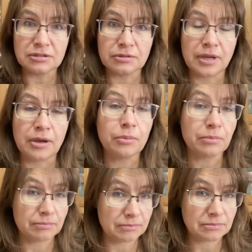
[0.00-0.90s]
okay?
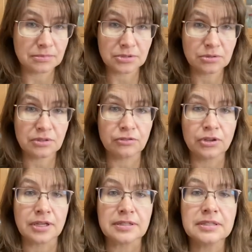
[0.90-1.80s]
Two different
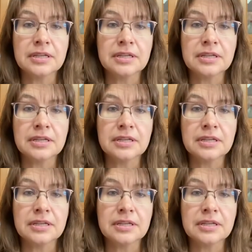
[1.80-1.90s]
things.